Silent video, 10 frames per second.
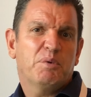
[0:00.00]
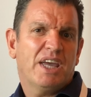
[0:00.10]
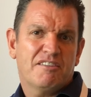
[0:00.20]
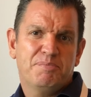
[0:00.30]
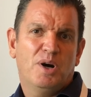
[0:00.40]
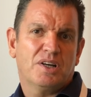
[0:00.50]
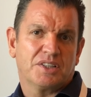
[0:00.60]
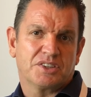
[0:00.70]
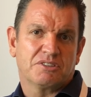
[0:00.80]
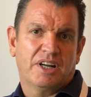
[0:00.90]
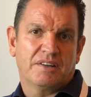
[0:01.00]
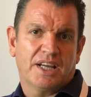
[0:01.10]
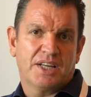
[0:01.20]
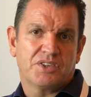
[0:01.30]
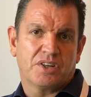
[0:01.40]
then we have pockets around
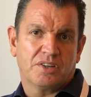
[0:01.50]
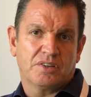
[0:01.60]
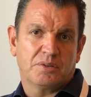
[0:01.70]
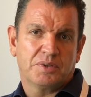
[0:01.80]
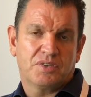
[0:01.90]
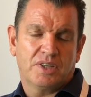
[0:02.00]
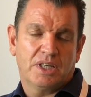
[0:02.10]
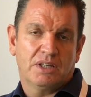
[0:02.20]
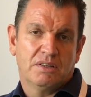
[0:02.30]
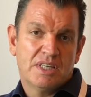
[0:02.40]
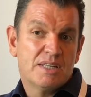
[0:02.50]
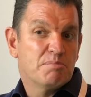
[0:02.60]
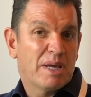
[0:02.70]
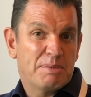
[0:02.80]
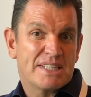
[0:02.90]
Asia. You know, we're seeing
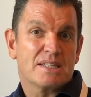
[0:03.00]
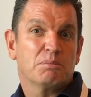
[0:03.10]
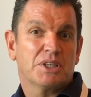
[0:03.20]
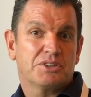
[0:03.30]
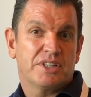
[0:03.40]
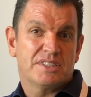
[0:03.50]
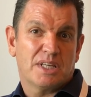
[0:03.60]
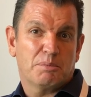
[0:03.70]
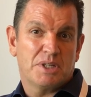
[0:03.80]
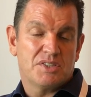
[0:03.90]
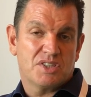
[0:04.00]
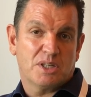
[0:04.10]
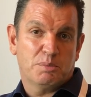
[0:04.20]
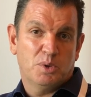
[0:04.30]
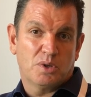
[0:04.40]
maybe similar trends happening in
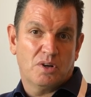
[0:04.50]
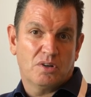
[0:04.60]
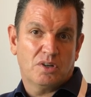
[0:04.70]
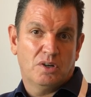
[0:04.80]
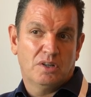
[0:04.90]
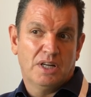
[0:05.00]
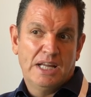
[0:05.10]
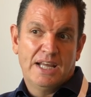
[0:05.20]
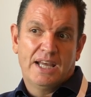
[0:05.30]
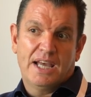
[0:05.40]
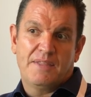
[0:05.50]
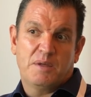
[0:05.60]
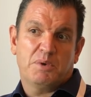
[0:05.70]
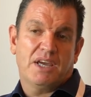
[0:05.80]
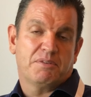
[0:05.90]
Singapore and Hong Kong. And
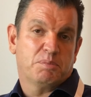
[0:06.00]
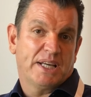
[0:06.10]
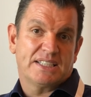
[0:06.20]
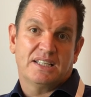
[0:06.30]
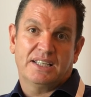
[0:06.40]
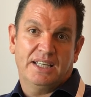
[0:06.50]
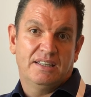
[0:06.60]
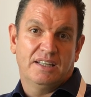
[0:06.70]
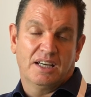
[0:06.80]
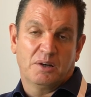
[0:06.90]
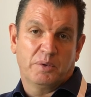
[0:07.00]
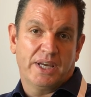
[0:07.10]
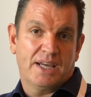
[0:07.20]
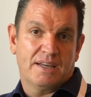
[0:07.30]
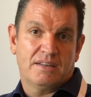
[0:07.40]
then we have a place like India
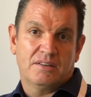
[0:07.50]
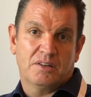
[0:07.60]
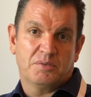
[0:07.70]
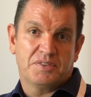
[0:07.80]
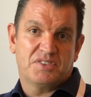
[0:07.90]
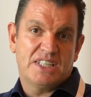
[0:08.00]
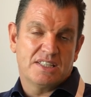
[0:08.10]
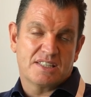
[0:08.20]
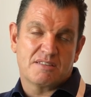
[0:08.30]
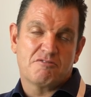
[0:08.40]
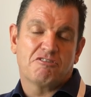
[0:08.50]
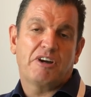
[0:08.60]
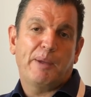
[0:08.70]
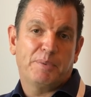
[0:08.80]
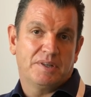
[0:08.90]
where, you know, we've seen this
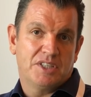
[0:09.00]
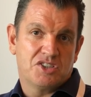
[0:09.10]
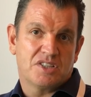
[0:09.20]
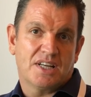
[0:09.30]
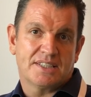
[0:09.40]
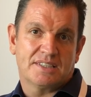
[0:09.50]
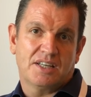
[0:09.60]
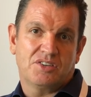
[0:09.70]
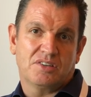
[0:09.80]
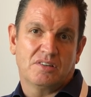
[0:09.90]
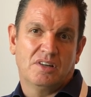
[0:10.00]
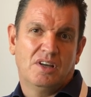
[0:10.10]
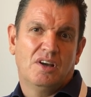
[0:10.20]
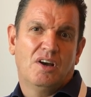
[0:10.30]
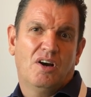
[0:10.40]
rapid digitization
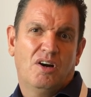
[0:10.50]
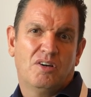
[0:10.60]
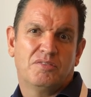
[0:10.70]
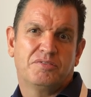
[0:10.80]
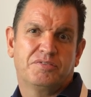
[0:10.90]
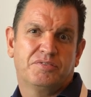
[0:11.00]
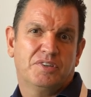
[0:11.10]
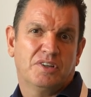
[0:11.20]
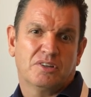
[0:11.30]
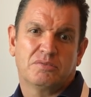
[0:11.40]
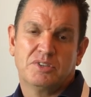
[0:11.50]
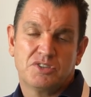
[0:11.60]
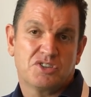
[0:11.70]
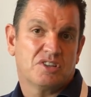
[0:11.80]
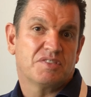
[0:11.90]
of, you know,
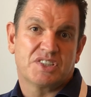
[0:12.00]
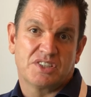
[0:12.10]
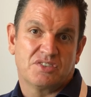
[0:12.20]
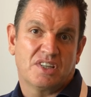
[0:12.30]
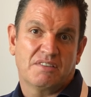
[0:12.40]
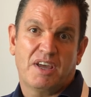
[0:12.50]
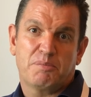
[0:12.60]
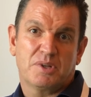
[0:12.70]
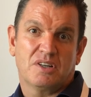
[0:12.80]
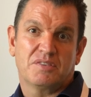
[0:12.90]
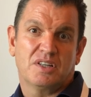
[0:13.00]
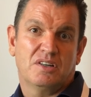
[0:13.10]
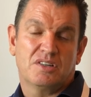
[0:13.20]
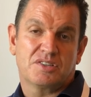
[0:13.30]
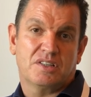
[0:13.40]
services that have happened over
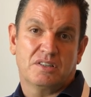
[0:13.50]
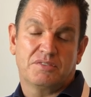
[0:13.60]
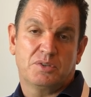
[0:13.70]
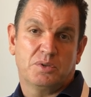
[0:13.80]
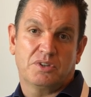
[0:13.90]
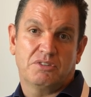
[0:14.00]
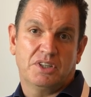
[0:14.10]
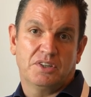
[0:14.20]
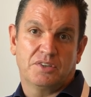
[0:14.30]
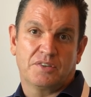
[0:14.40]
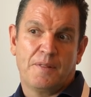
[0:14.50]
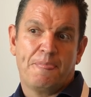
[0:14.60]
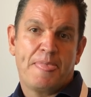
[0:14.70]
the last kind of 2 or 3 years,